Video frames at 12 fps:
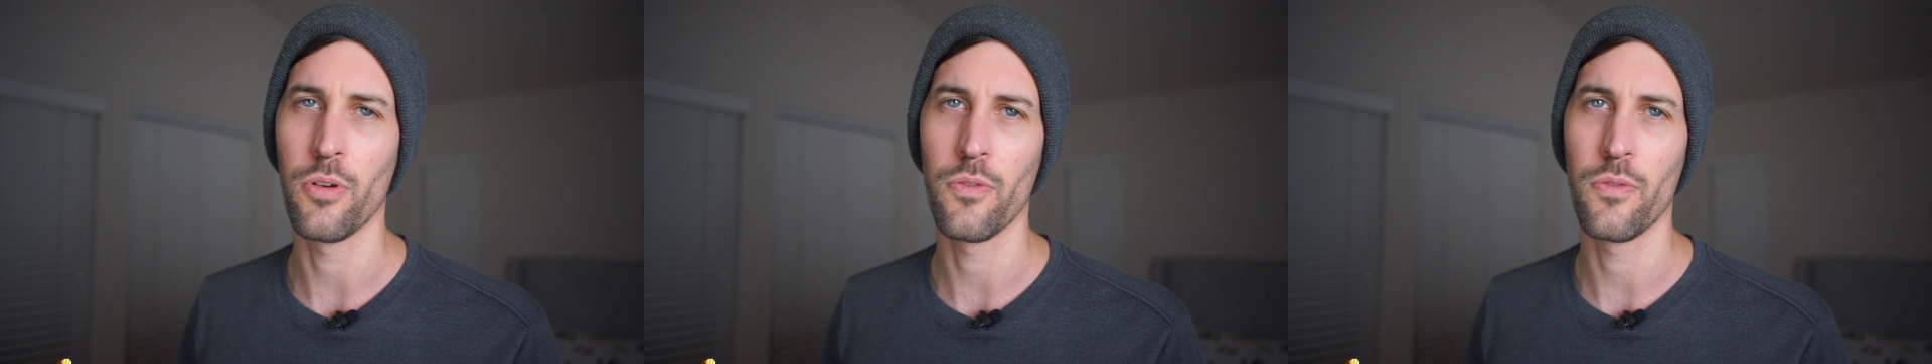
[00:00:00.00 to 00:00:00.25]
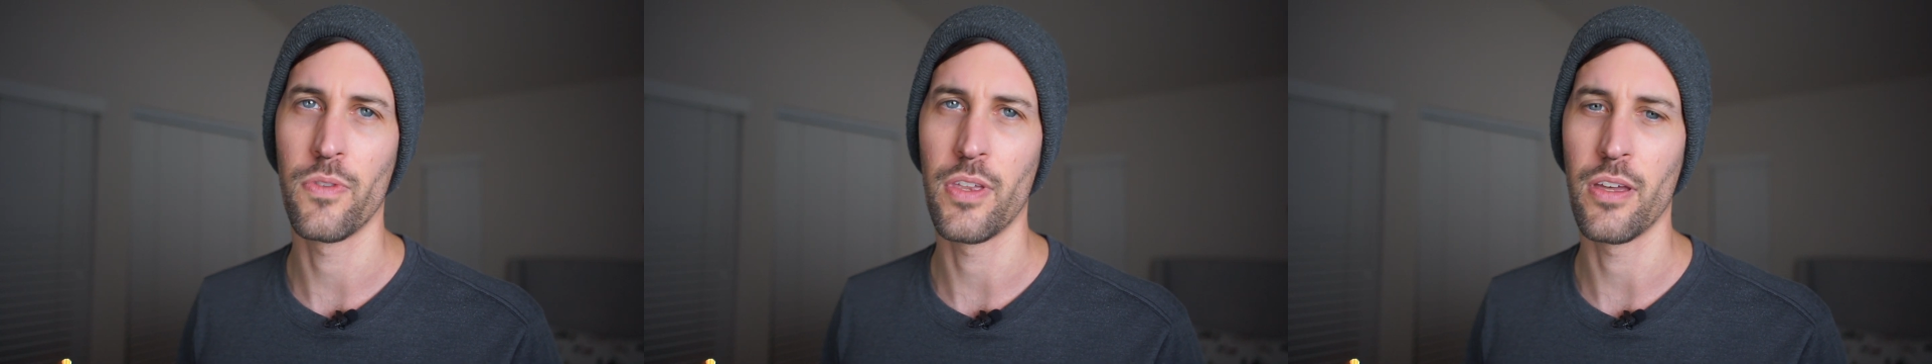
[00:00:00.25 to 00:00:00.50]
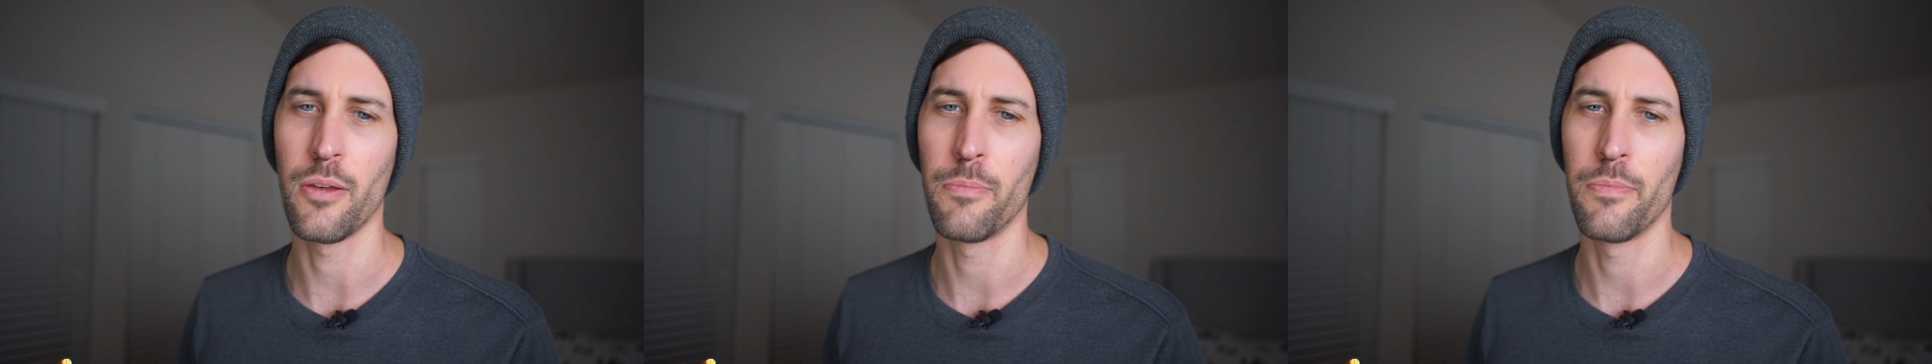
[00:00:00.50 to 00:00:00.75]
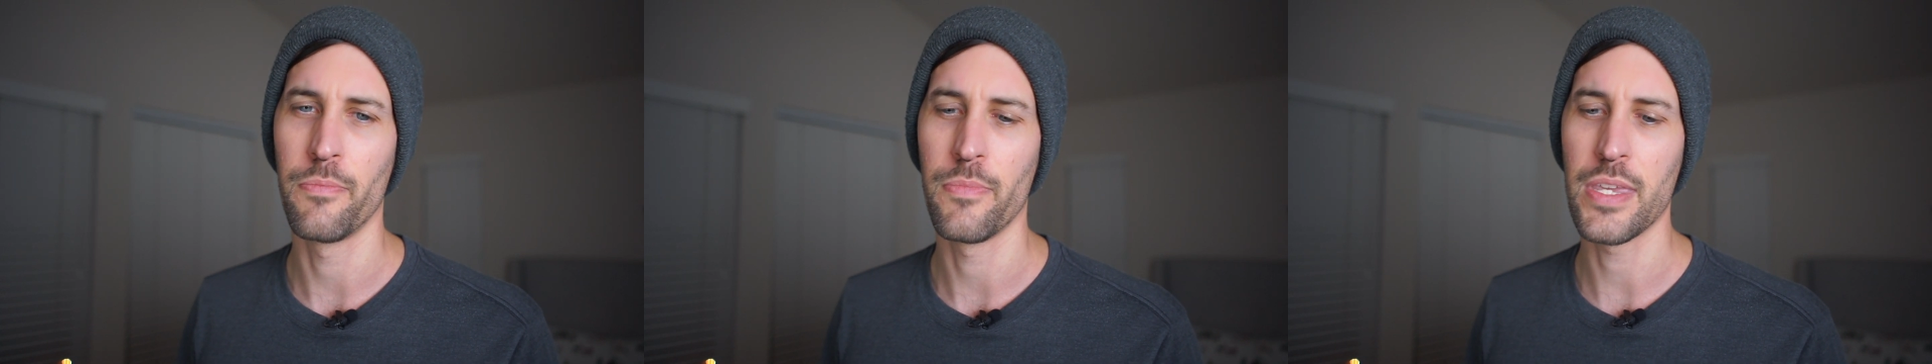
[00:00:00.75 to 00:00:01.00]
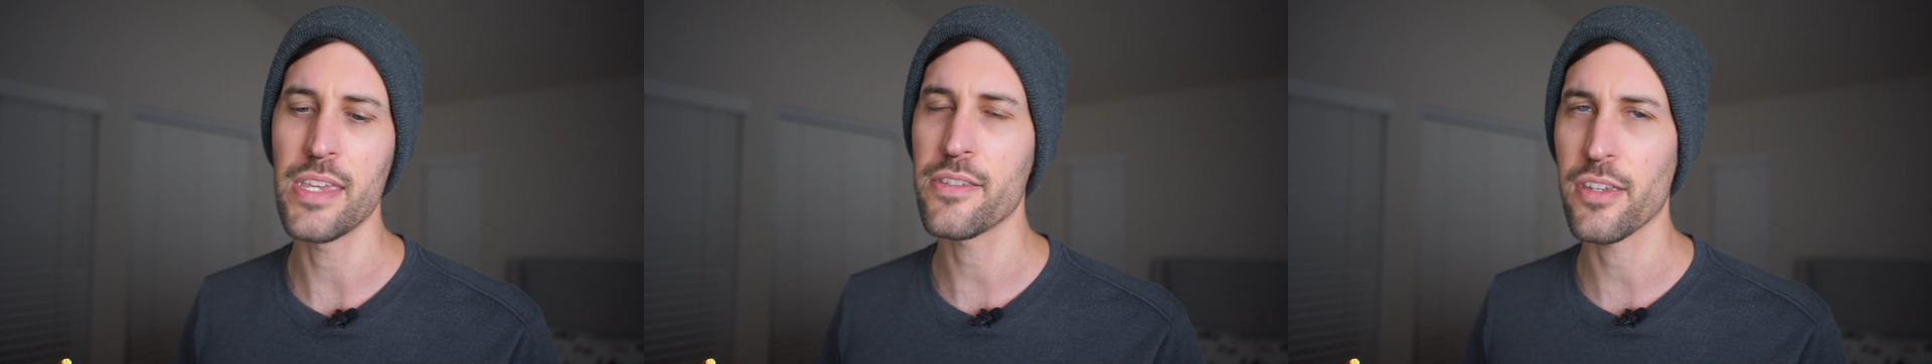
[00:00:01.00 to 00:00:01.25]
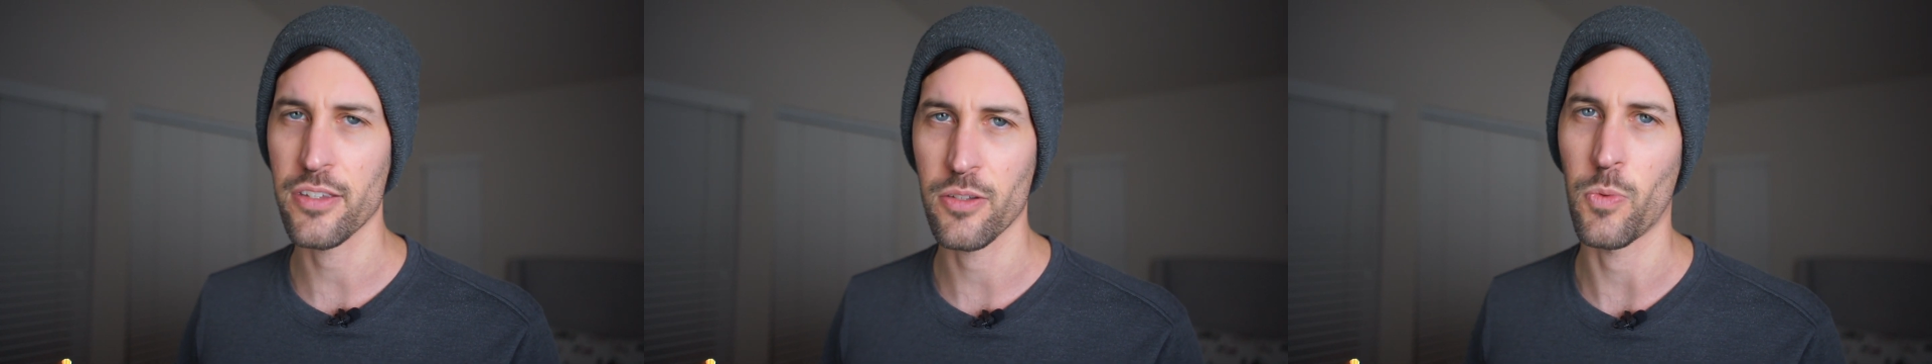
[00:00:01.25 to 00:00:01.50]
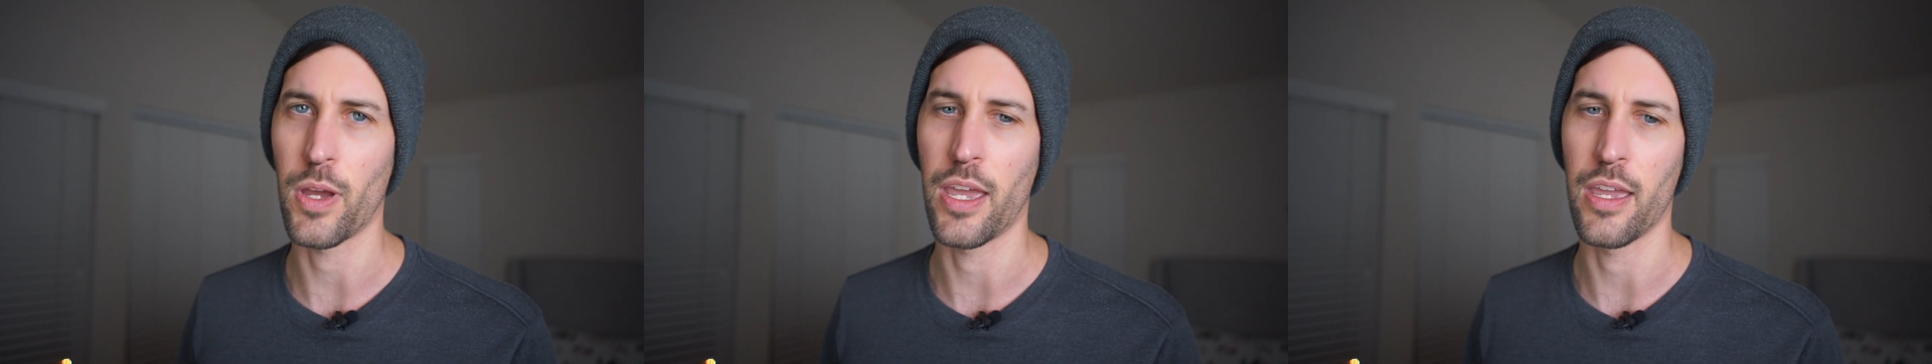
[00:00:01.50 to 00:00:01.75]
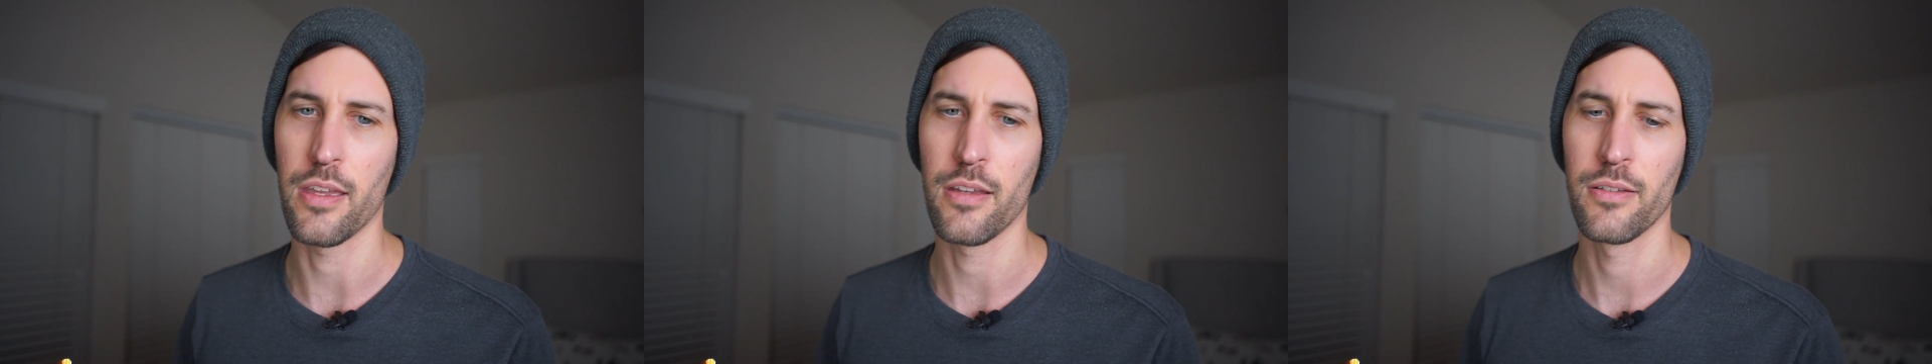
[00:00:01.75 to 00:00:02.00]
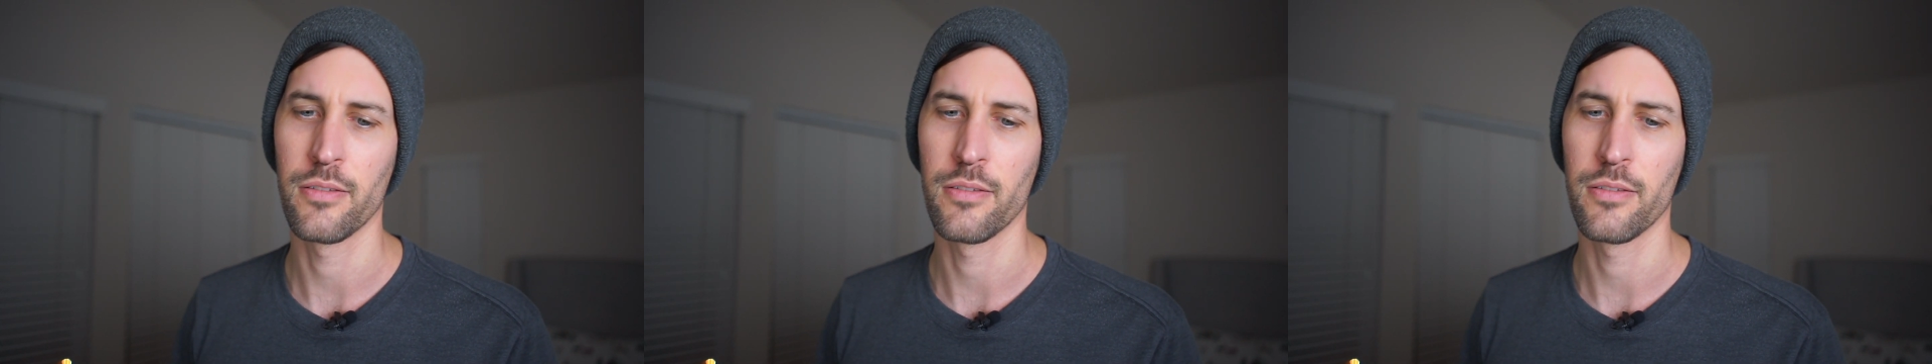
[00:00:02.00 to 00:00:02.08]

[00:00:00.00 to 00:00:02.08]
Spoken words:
the easiest way,